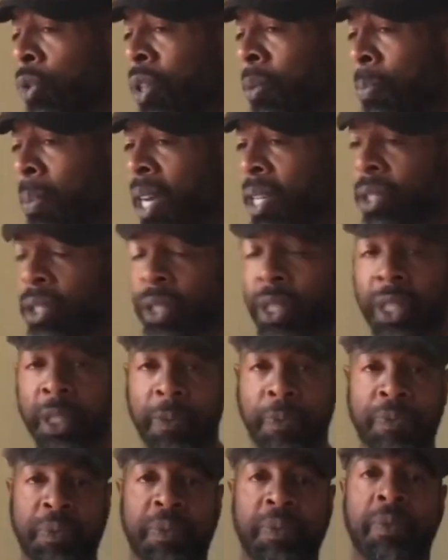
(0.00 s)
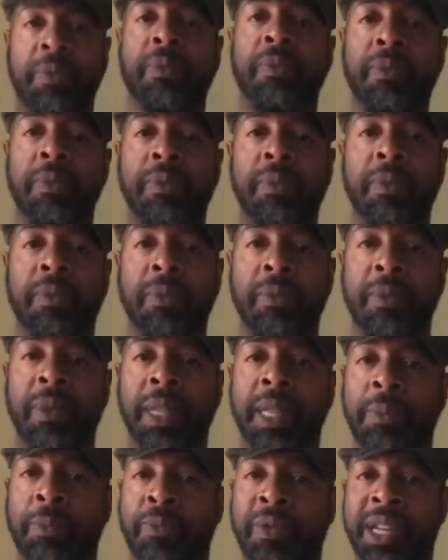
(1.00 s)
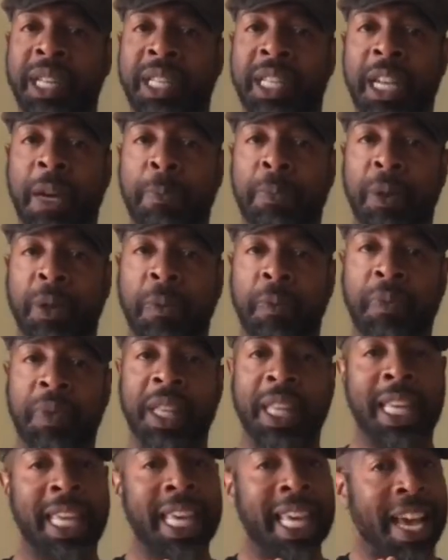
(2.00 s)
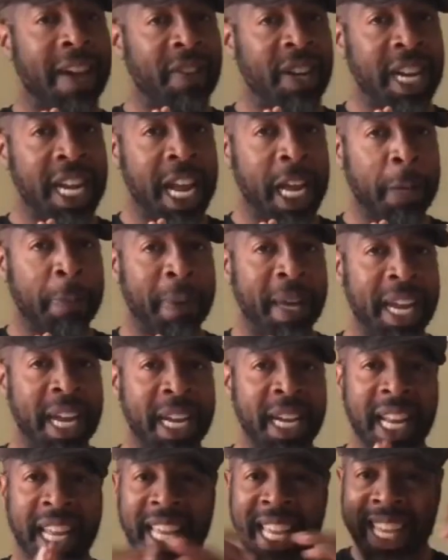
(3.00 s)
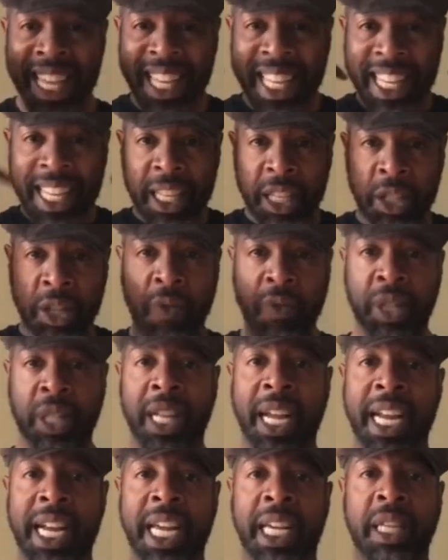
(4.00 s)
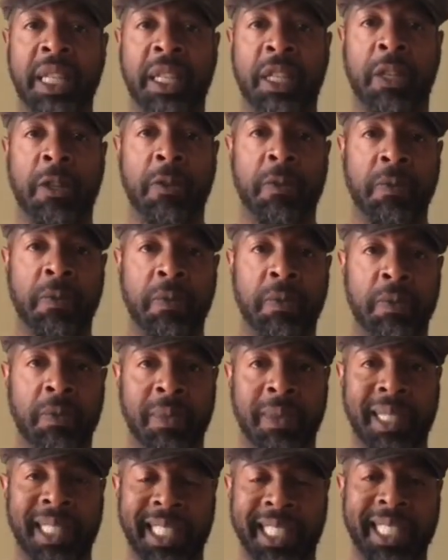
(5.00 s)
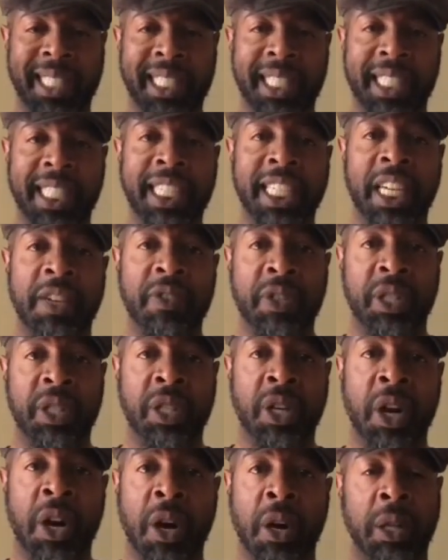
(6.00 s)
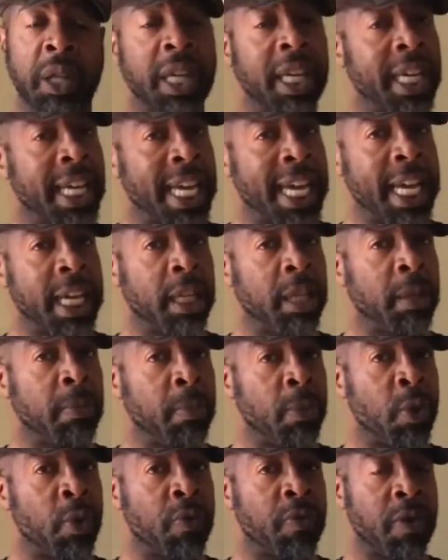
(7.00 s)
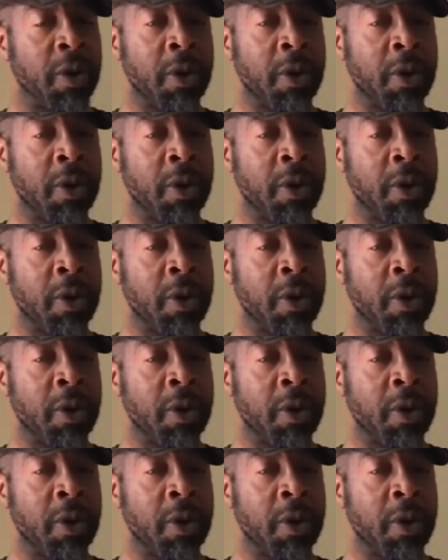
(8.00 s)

the muscles. Pretty simple. Have any neck pain, cervical headaches, give us a call. Heal, move,